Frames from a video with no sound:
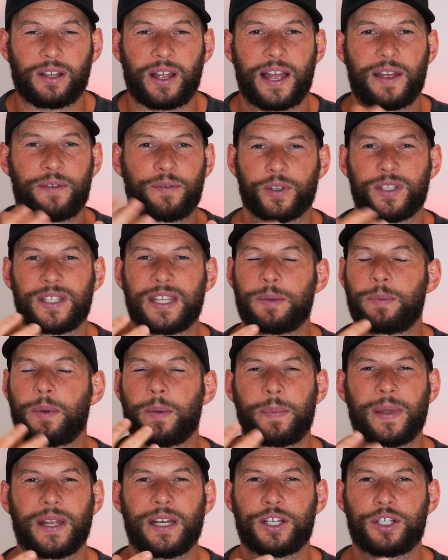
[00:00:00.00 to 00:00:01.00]
light for deeper
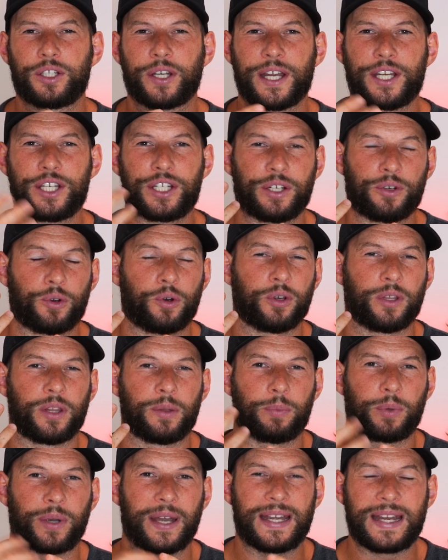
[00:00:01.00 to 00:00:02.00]
penetration or the
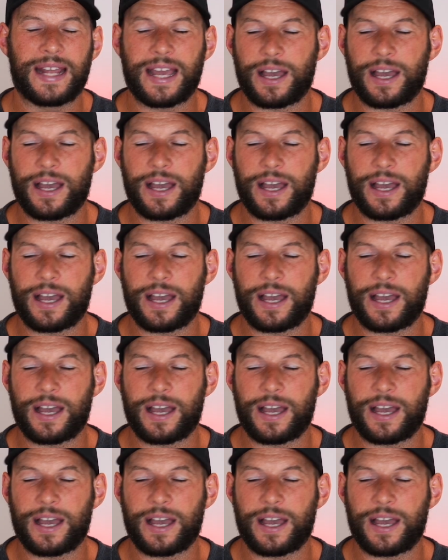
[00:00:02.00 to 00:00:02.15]
brain